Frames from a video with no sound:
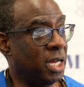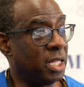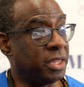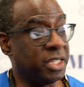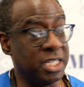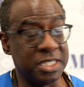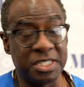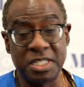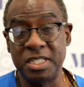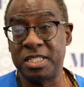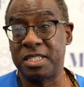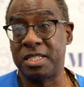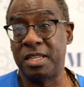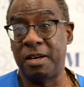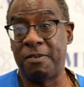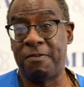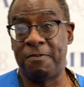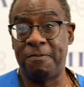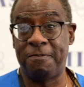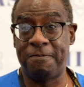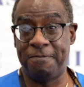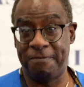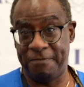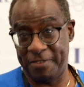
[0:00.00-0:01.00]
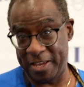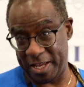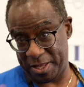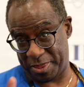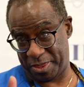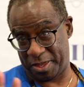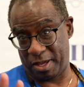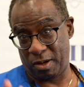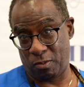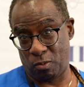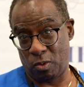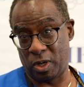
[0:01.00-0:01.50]
This is the fifth
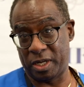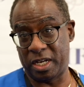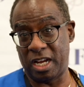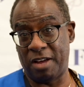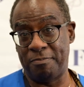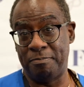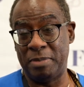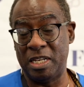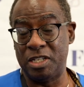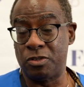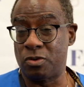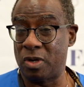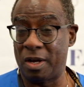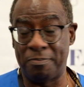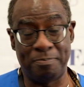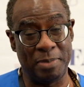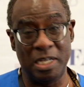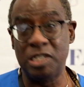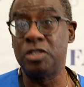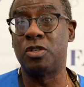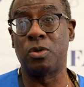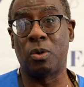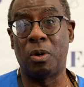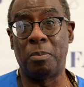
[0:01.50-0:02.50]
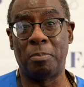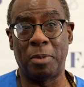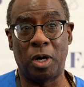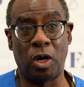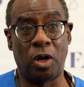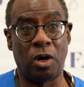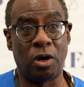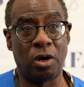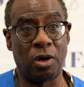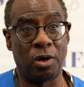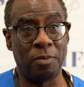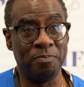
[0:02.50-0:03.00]
one I've been to. I've been to them
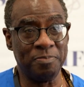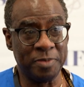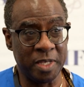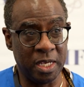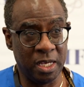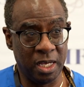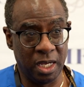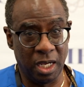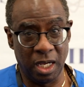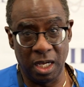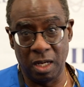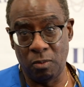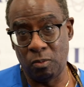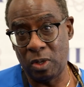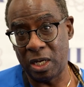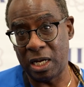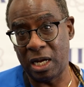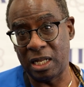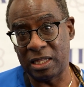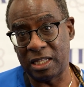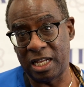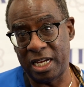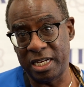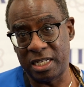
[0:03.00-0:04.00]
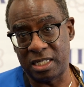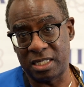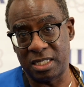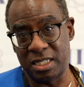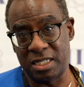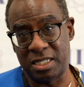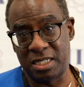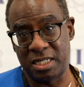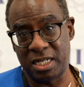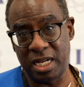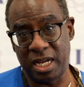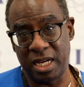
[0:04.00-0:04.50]
all. And what I like to
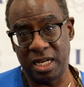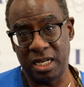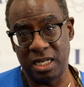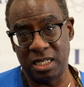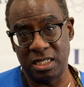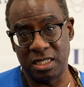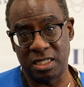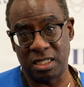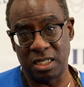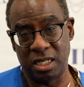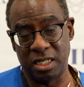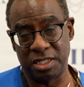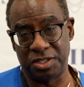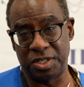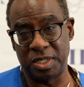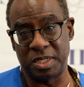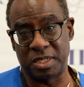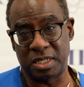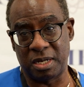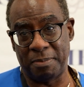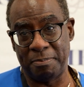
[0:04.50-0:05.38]
say is it's just